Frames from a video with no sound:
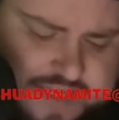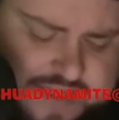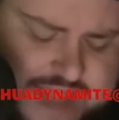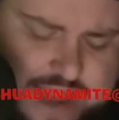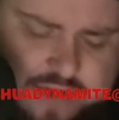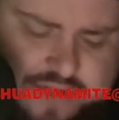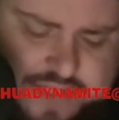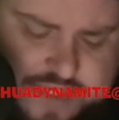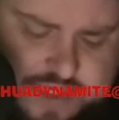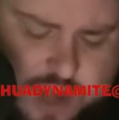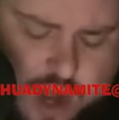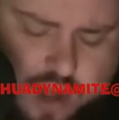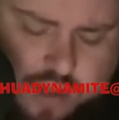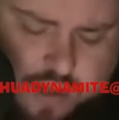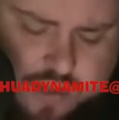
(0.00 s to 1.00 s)
$60,000,
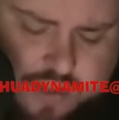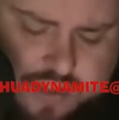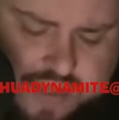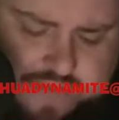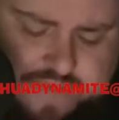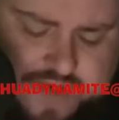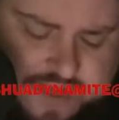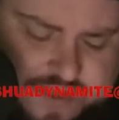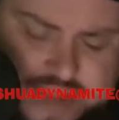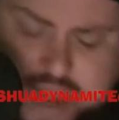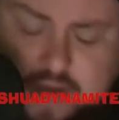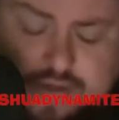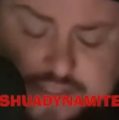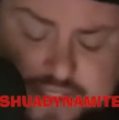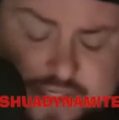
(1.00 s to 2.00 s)

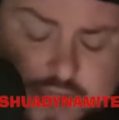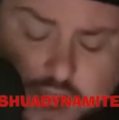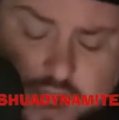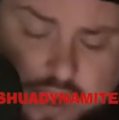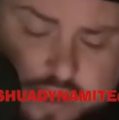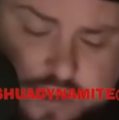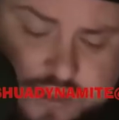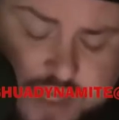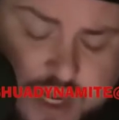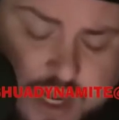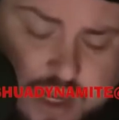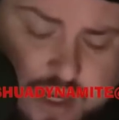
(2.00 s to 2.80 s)
$70,000